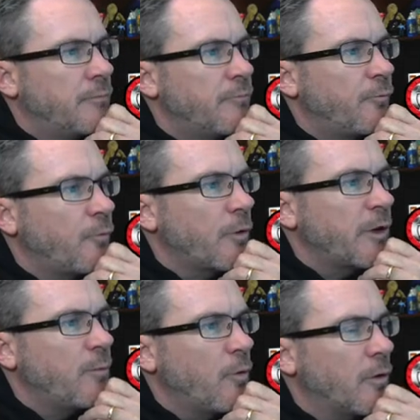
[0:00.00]

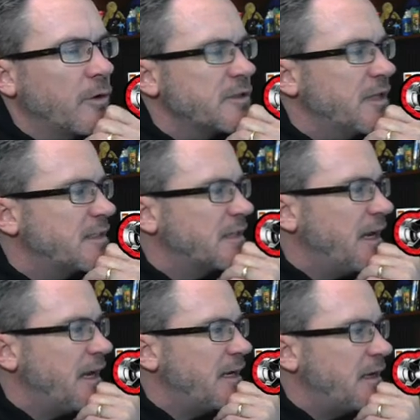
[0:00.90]
40 more, so that's
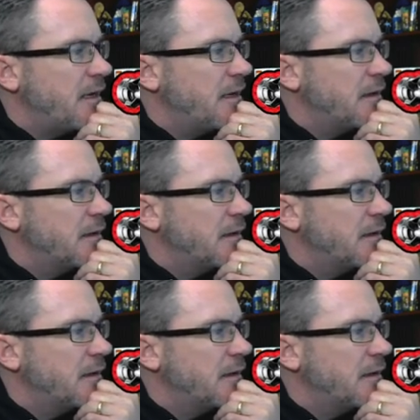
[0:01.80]
80.